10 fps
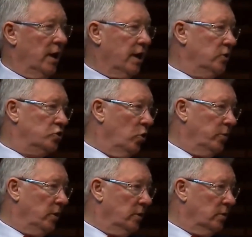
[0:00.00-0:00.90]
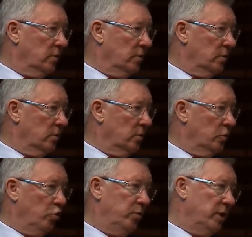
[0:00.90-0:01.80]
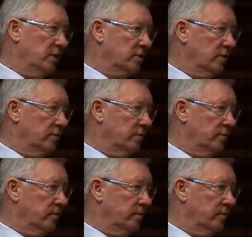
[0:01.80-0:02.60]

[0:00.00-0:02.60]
that can't stop you. You pick yourself.